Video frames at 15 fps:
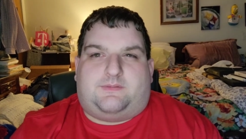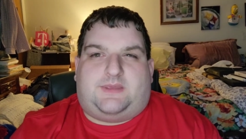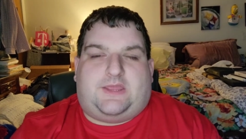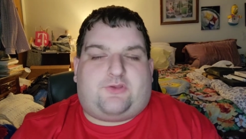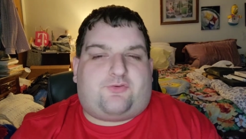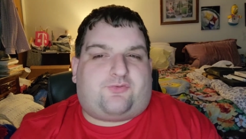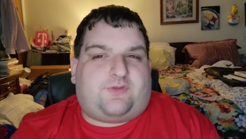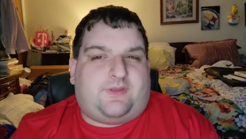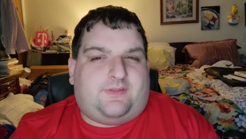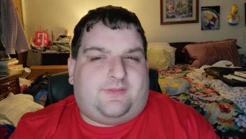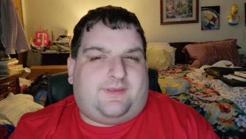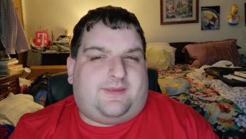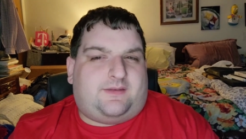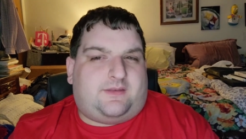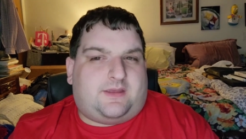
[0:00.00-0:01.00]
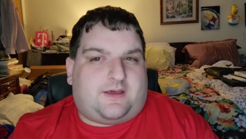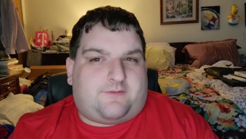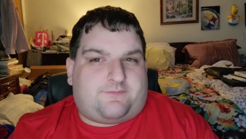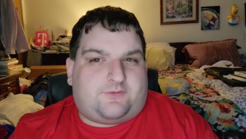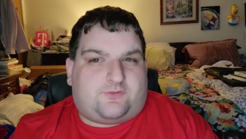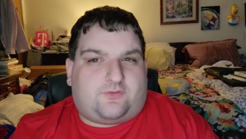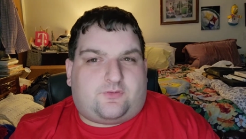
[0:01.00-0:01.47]
Interestingly
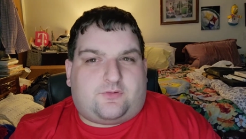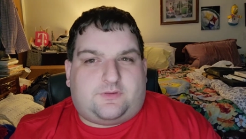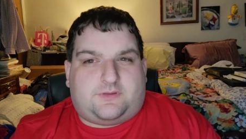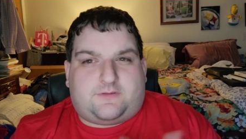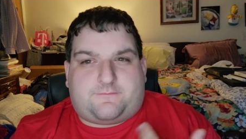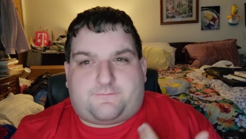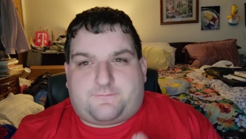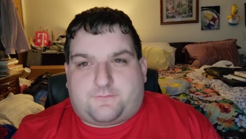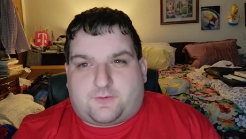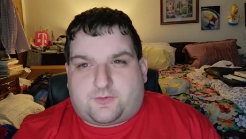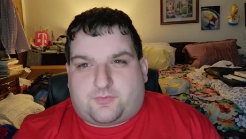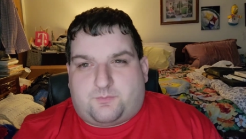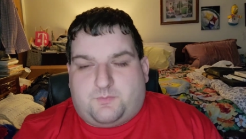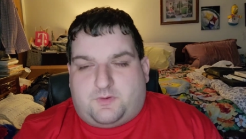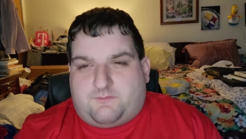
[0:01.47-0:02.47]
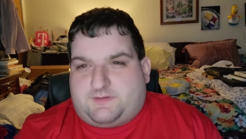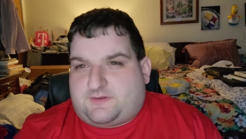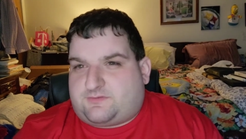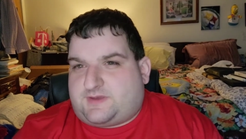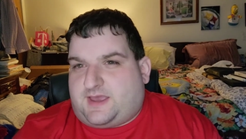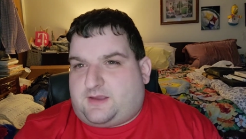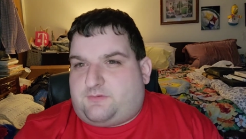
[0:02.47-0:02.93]
enough, this is only the fourth movie to
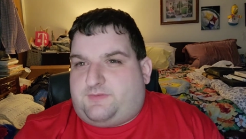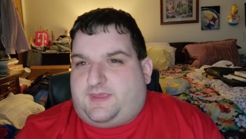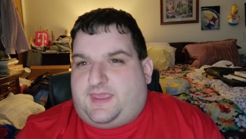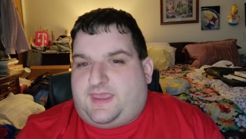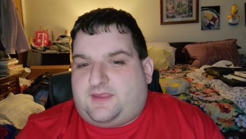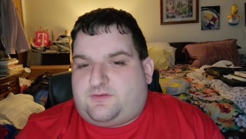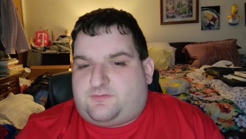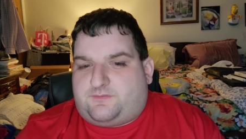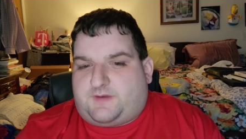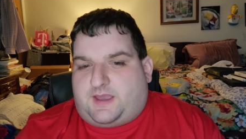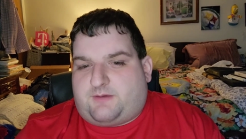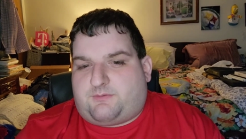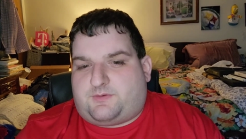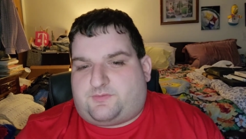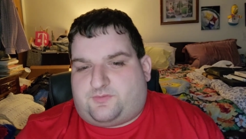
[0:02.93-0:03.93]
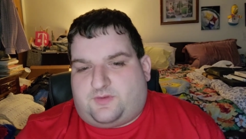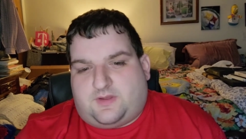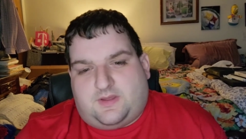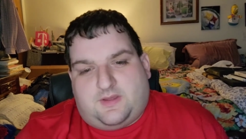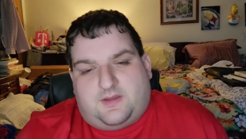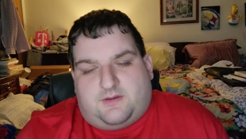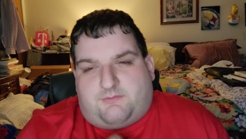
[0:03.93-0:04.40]
tackle the AIDS virus.
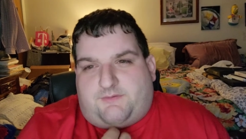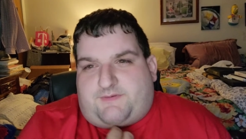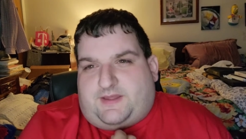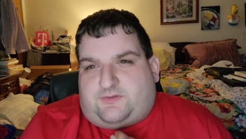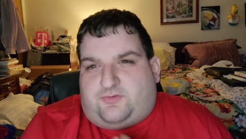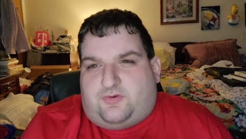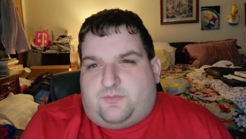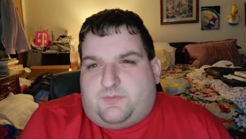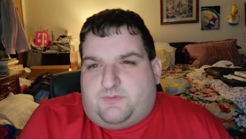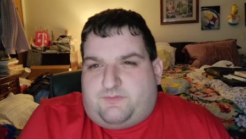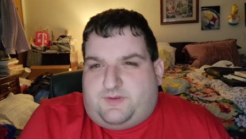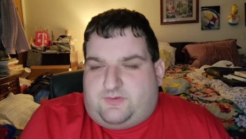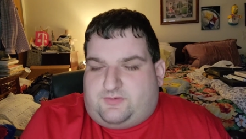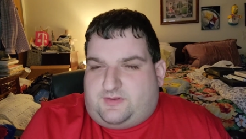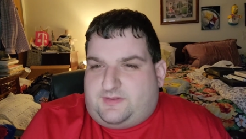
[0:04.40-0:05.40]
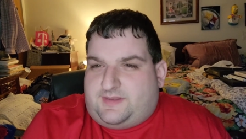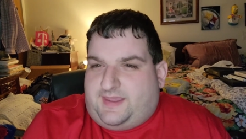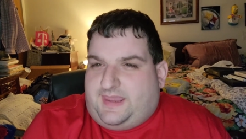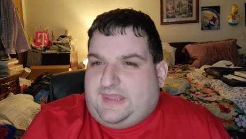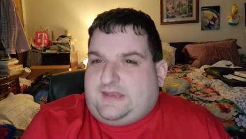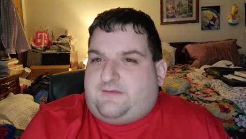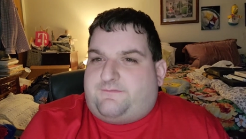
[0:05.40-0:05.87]
We've had two movies in
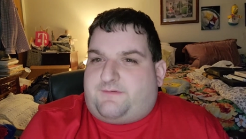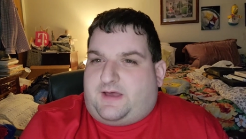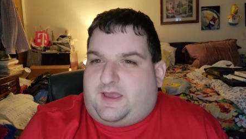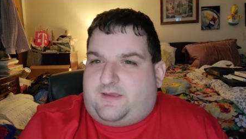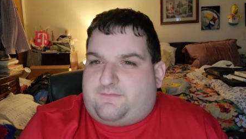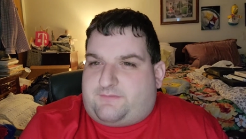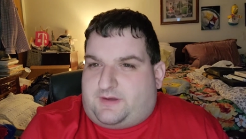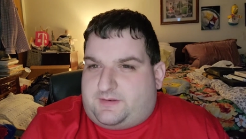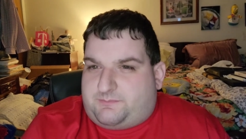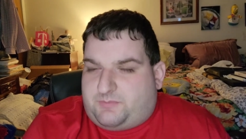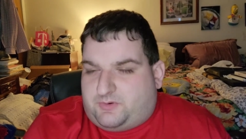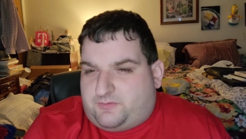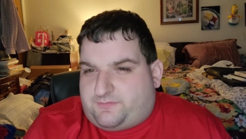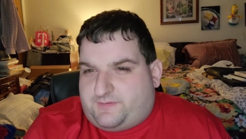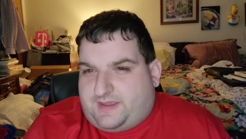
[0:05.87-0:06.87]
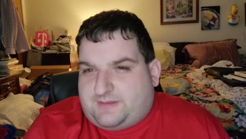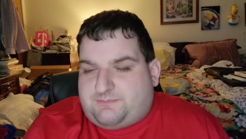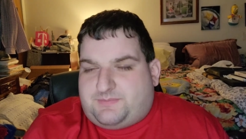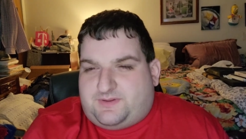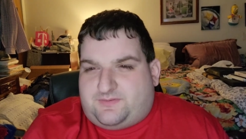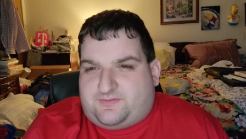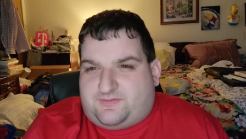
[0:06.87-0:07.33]
85 on both
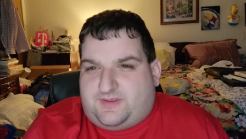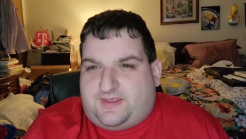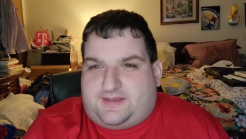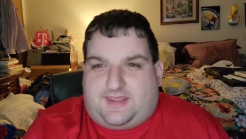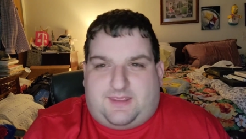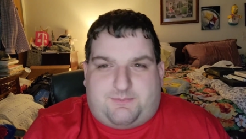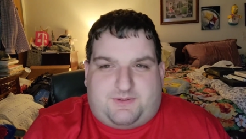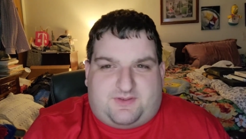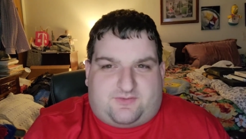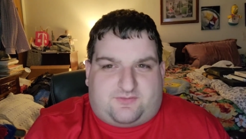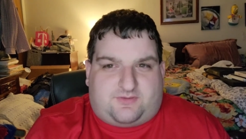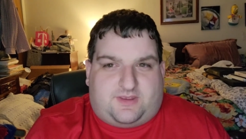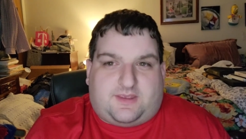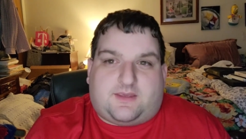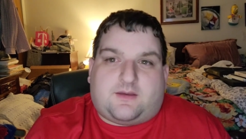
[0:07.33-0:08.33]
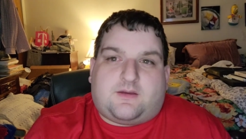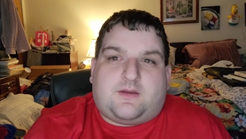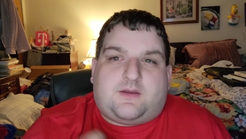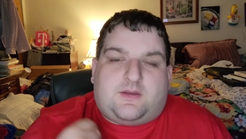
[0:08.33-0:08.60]
NBC and ABC,